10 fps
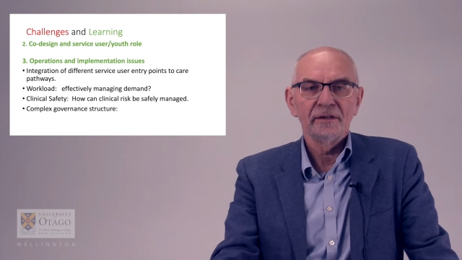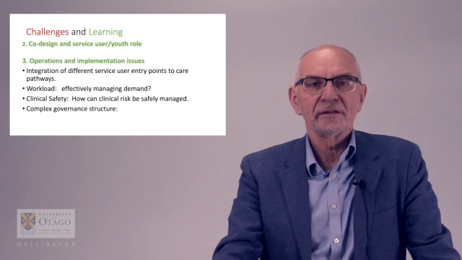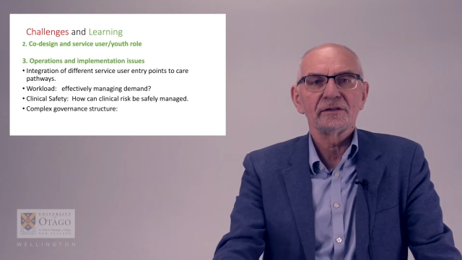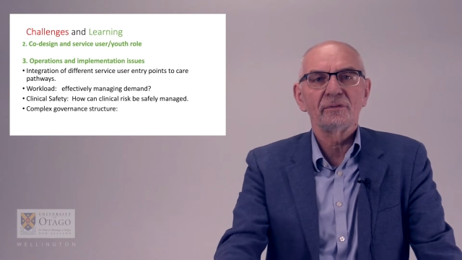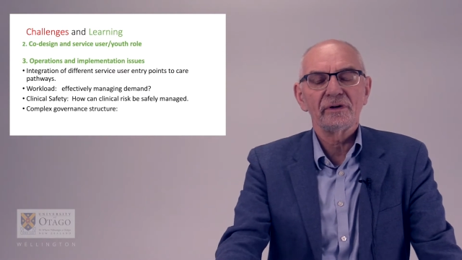
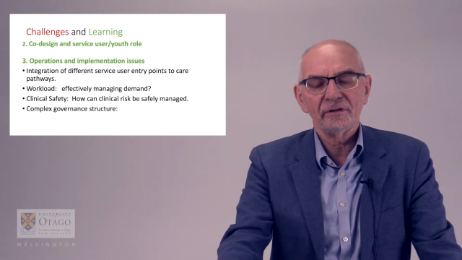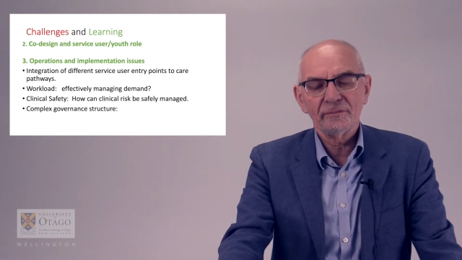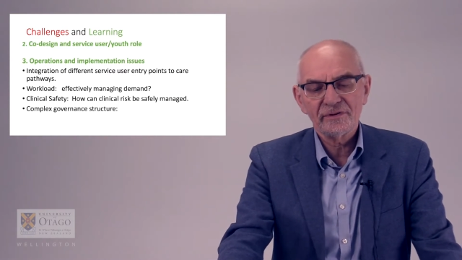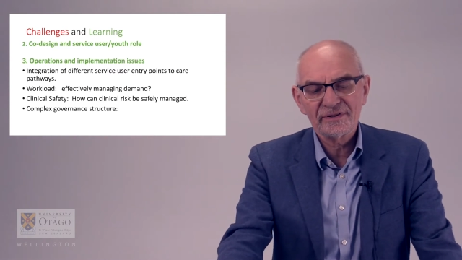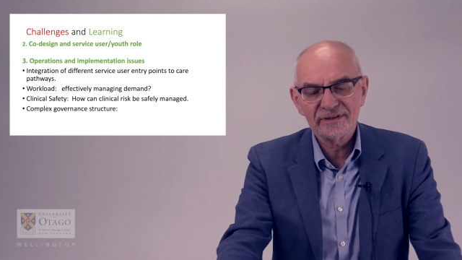So one of the
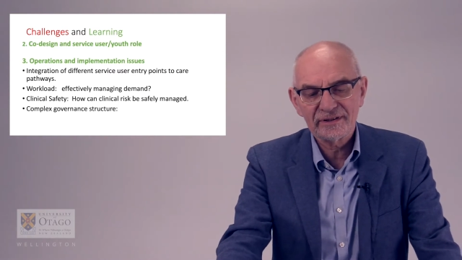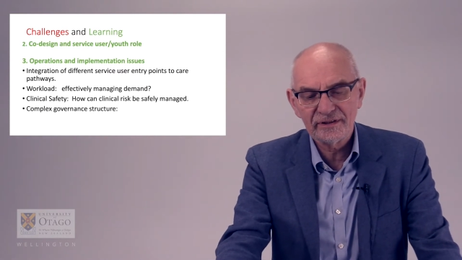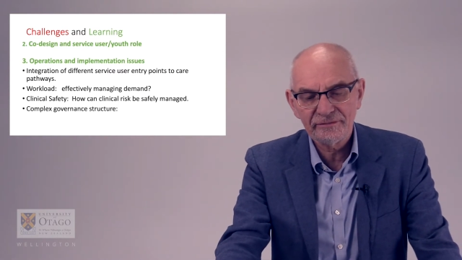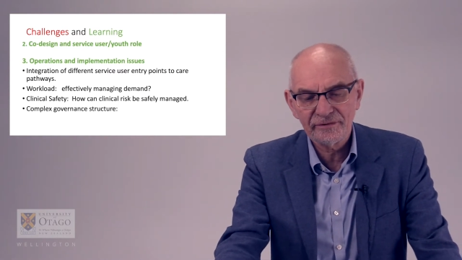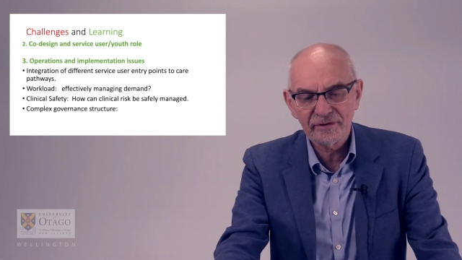most
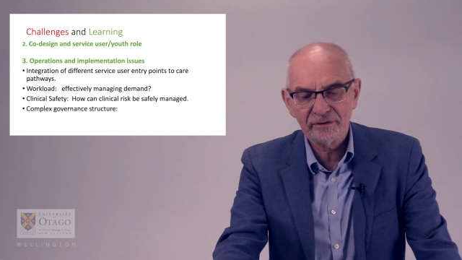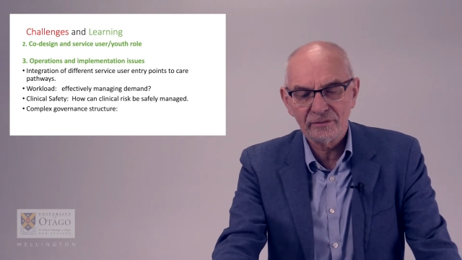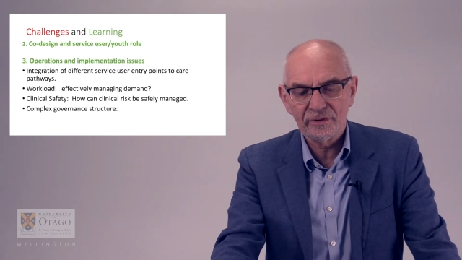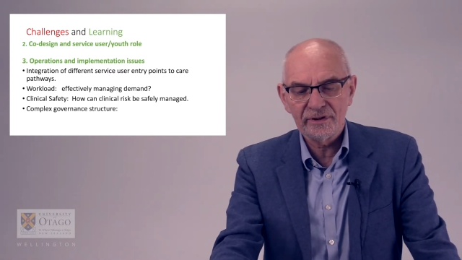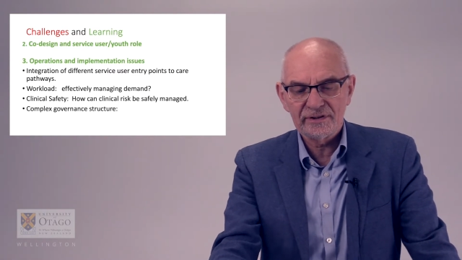significant
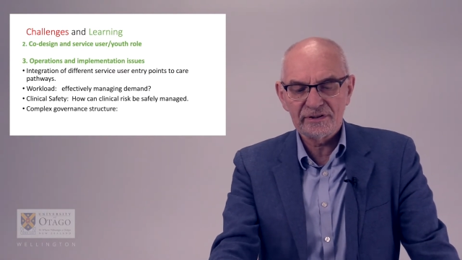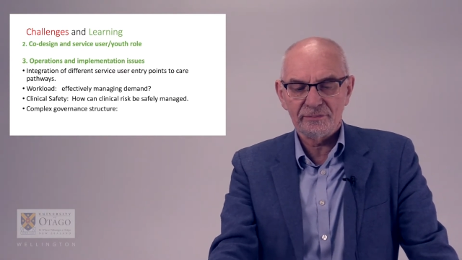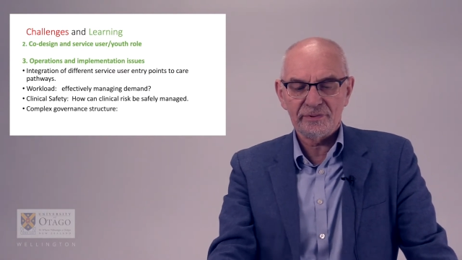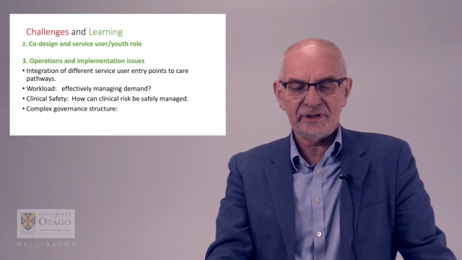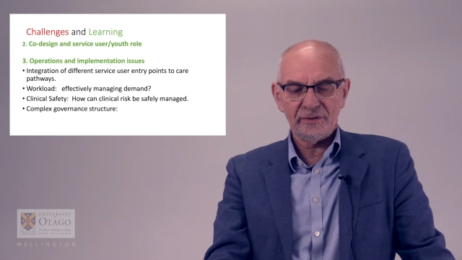ways
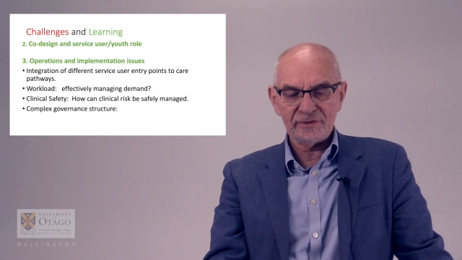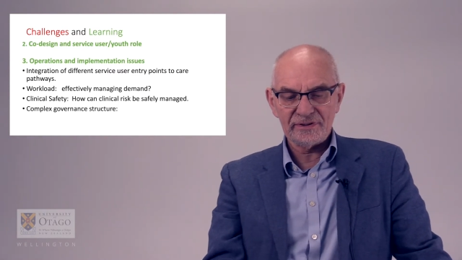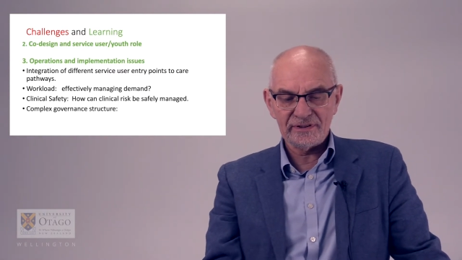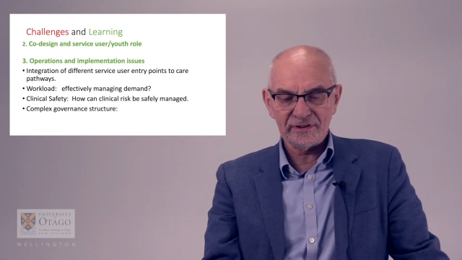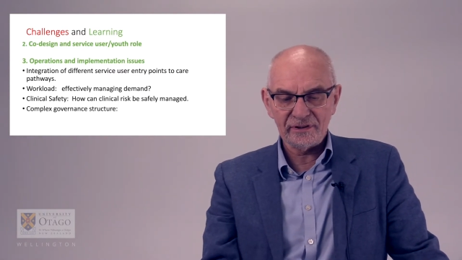that PIKI was
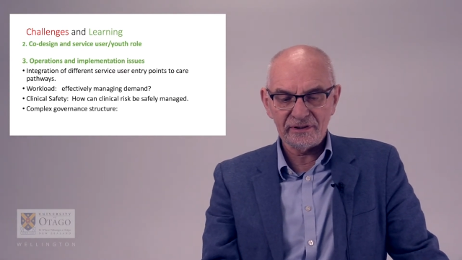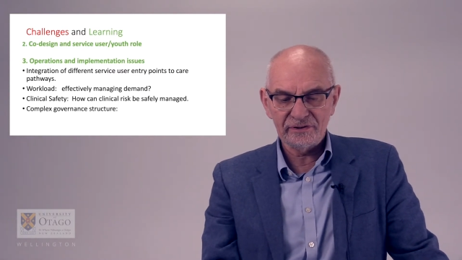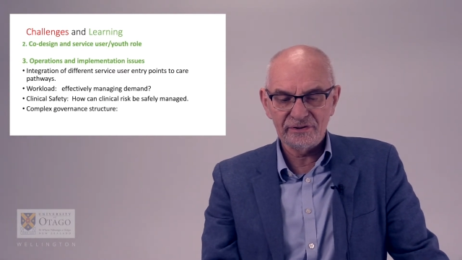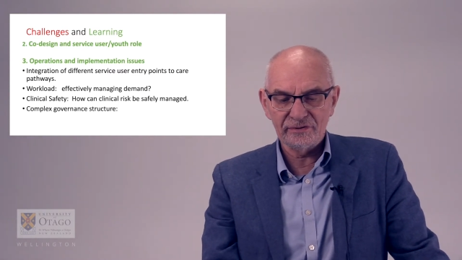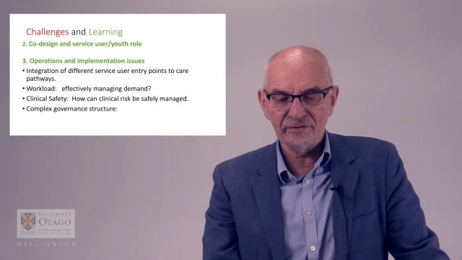designed
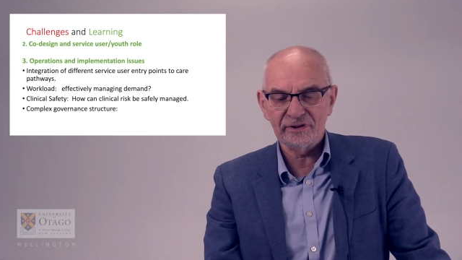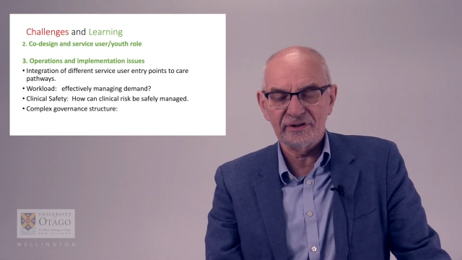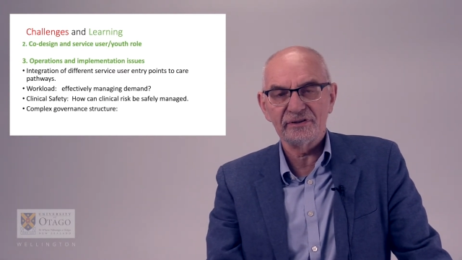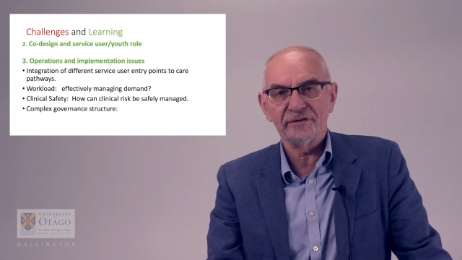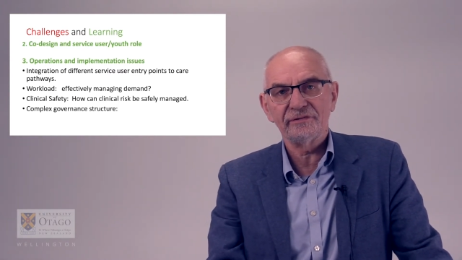to do
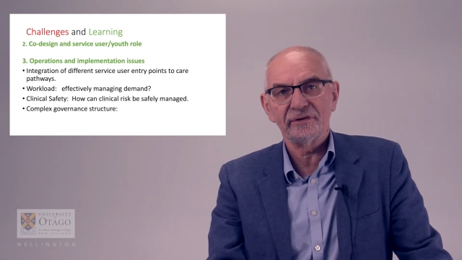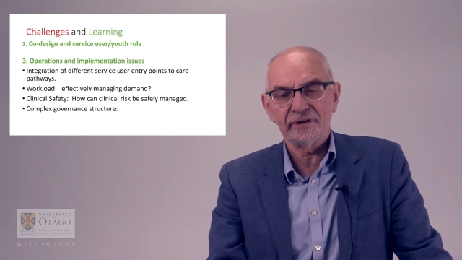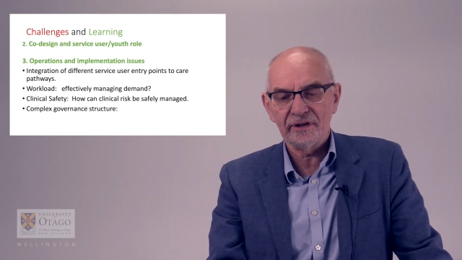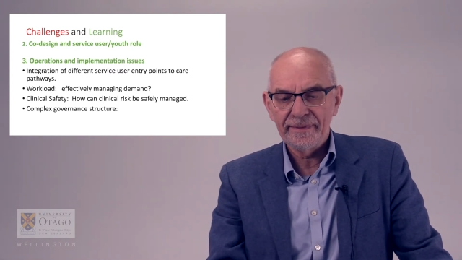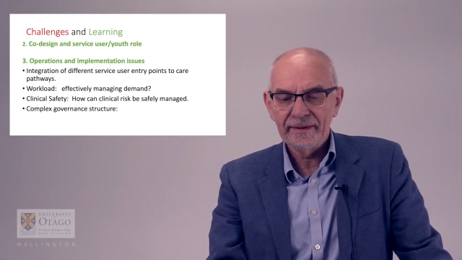things
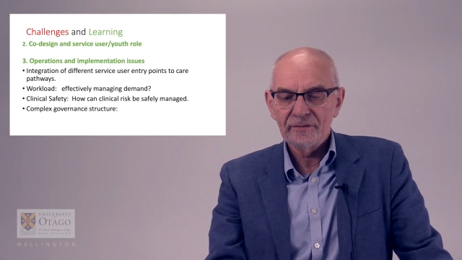differently